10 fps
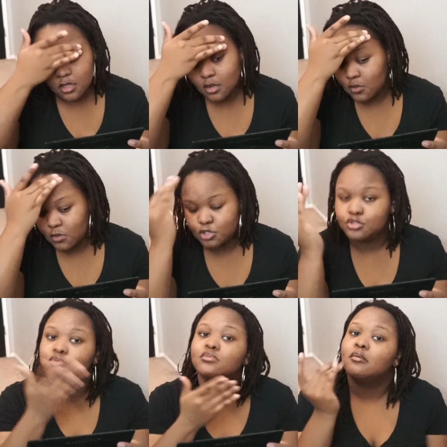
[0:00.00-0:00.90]
You don't want
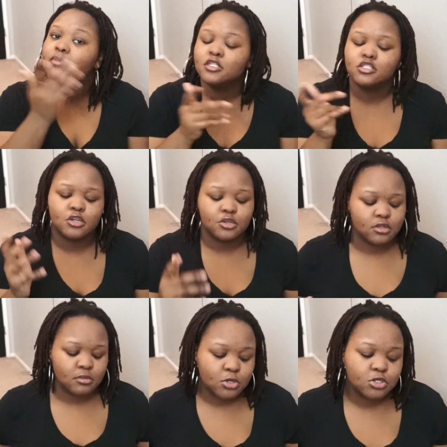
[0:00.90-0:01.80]
to rub it in
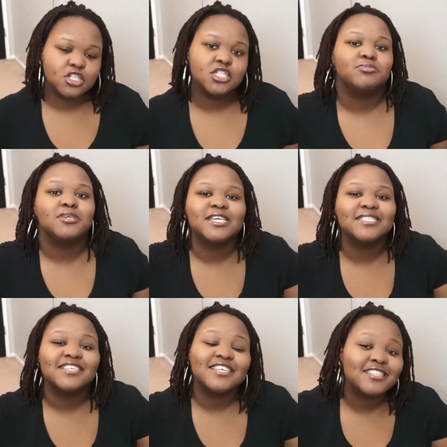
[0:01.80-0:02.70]
circular motions
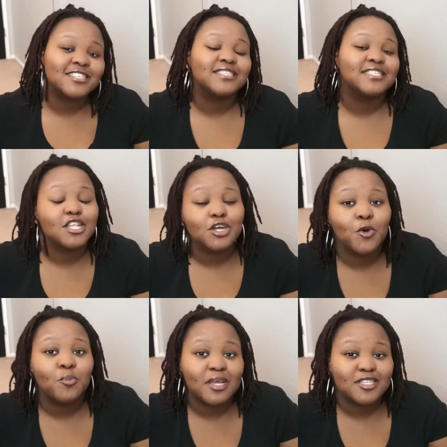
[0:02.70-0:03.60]
because it is a
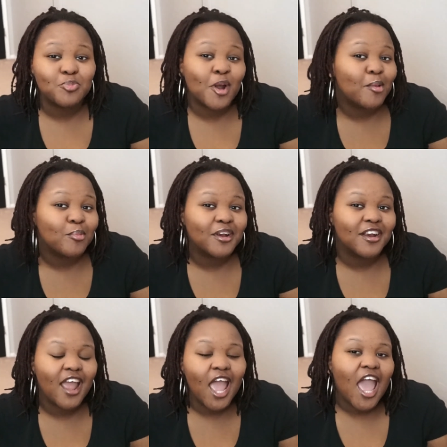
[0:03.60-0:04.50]
silicone based
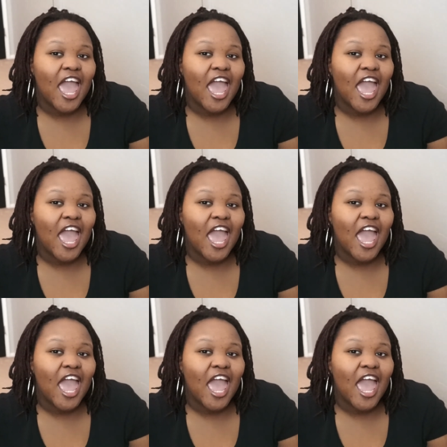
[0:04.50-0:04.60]
primer